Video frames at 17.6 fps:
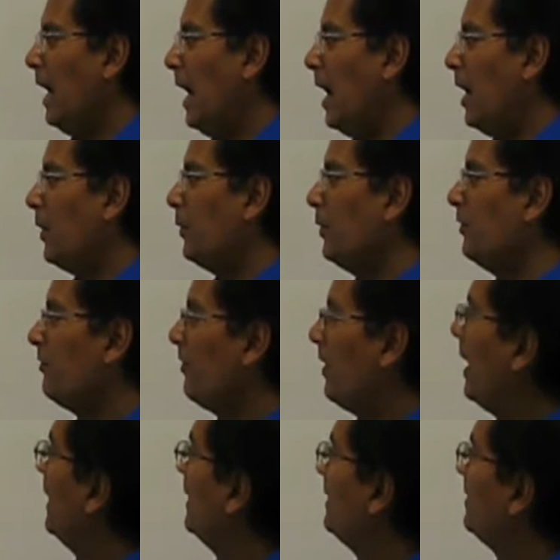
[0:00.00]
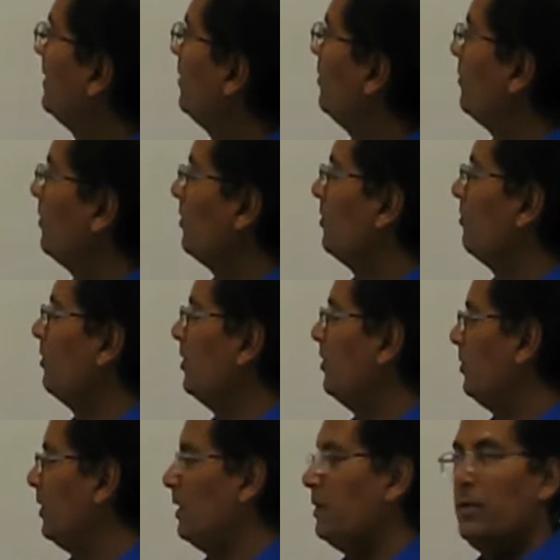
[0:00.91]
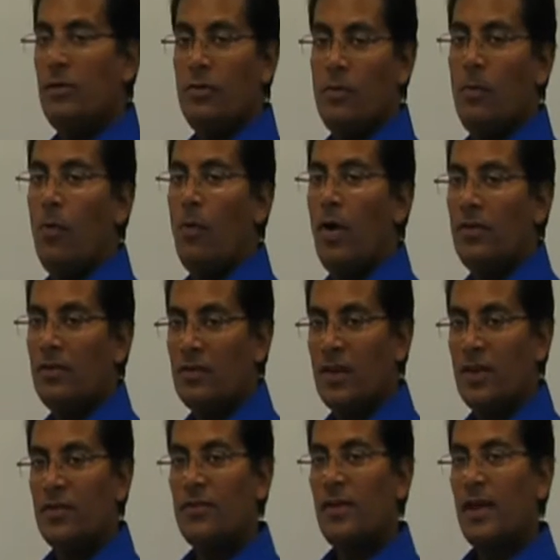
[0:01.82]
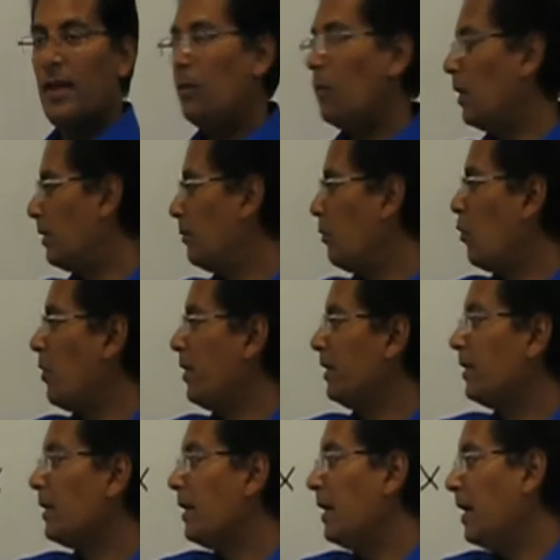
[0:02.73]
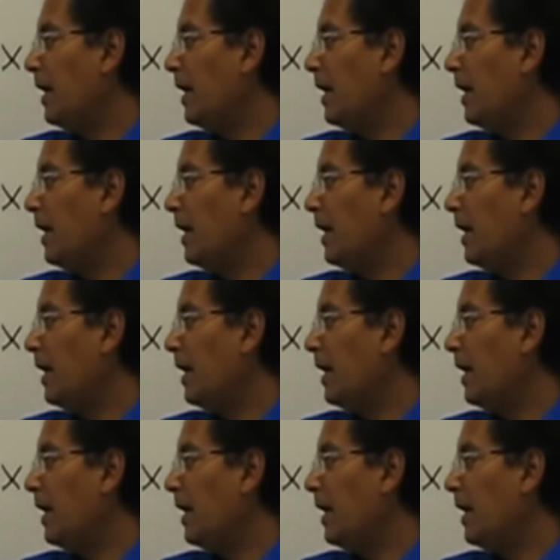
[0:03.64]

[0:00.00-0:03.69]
How do we find the distance between 2 points, let's say one point